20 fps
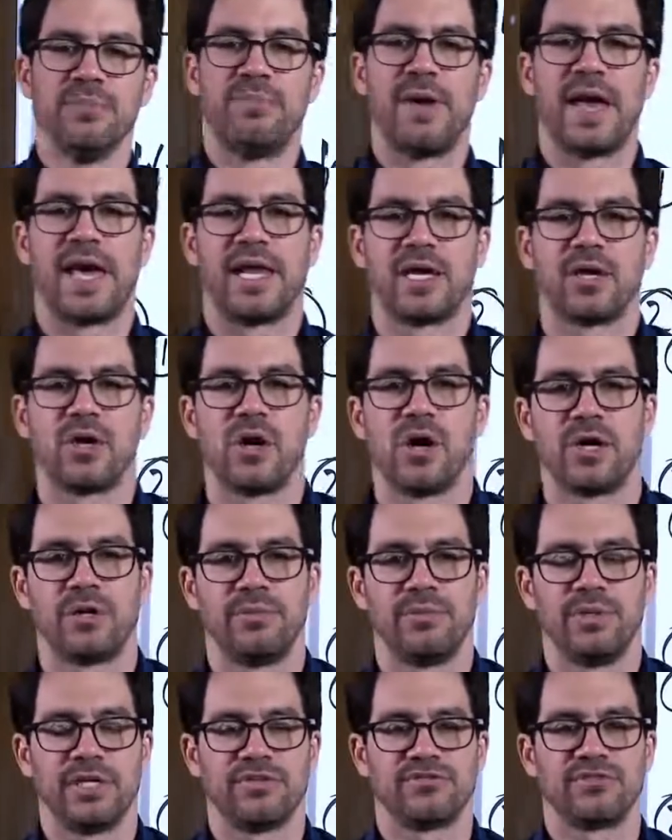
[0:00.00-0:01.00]
bad
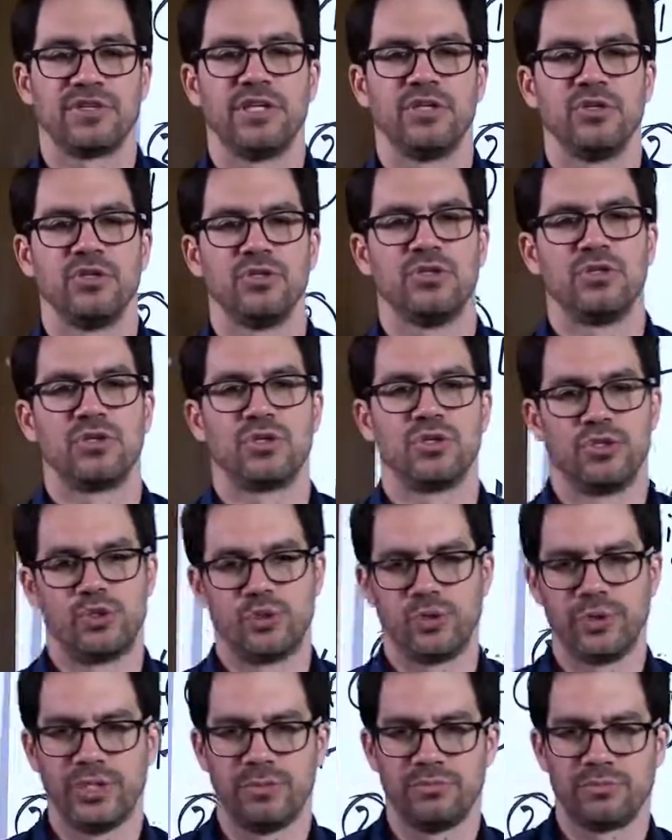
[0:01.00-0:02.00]
economy have killed our
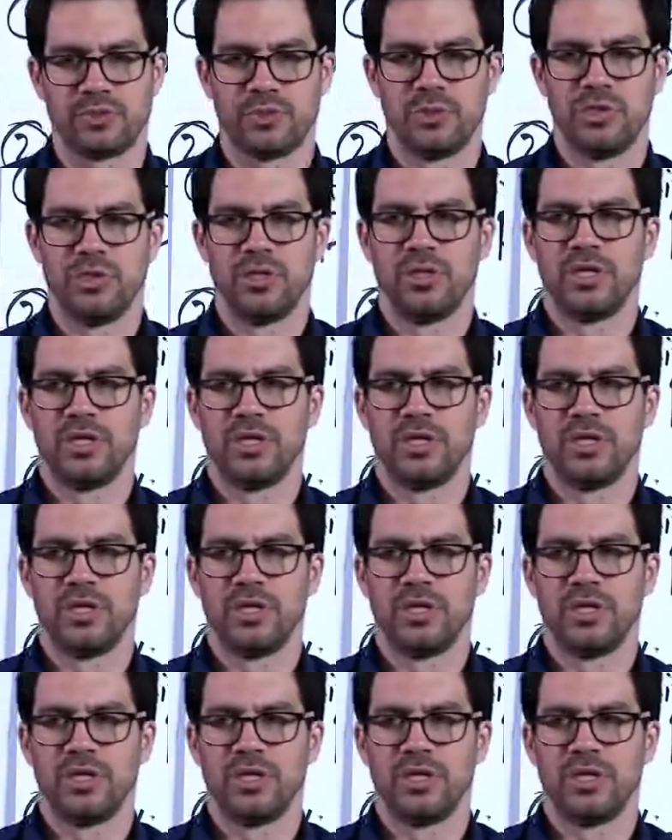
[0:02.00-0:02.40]
dreams.